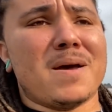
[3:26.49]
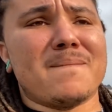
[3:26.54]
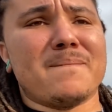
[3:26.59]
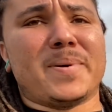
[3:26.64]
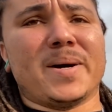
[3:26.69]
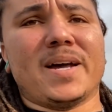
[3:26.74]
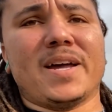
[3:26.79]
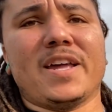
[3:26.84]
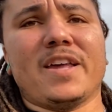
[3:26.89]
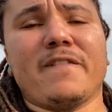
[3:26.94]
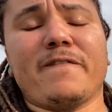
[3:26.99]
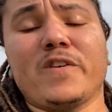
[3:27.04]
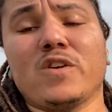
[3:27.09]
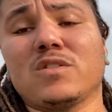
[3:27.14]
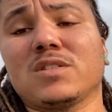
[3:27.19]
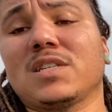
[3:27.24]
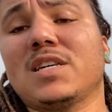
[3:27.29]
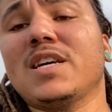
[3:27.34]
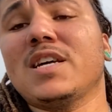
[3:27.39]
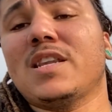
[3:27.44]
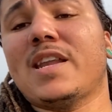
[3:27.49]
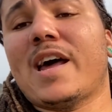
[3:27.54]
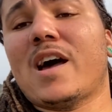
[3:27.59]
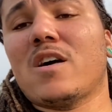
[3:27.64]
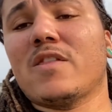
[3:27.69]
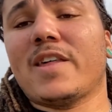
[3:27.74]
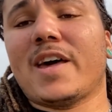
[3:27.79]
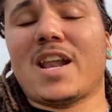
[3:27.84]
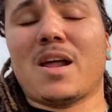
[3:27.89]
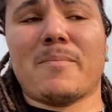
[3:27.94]
but it feels good now
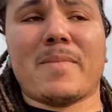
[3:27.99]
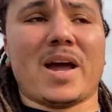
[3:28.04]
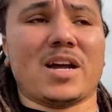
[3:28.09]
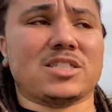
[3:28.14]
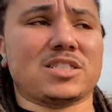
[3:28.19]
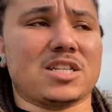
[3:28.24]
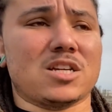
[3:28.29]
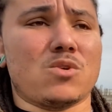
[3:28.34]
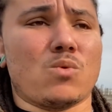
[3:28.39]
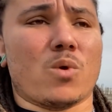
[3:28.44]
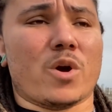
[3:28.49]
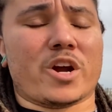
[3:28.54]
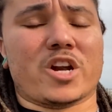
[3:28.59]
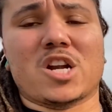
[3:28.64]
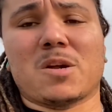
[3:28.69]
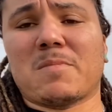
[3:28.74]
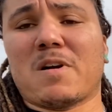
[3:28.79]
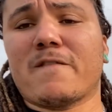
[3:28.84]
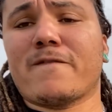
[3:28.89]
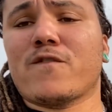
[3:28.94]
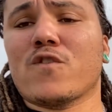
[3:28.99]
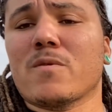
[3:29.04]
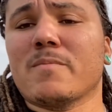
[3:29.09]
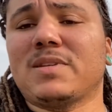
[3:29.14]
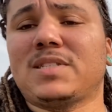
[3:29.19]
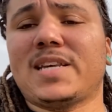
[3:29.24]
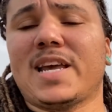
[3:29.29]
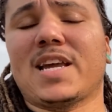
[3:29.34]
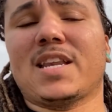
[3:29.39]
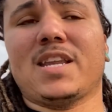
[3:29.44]
that i'm actually working on my form
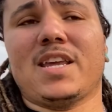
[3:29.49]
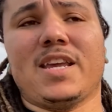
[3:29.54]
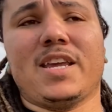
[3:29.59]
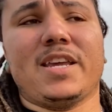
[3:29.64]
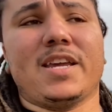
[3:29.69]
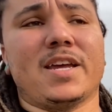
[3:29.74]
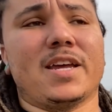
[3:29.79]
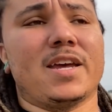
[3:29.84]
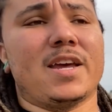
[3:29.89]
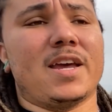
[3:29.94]
and technique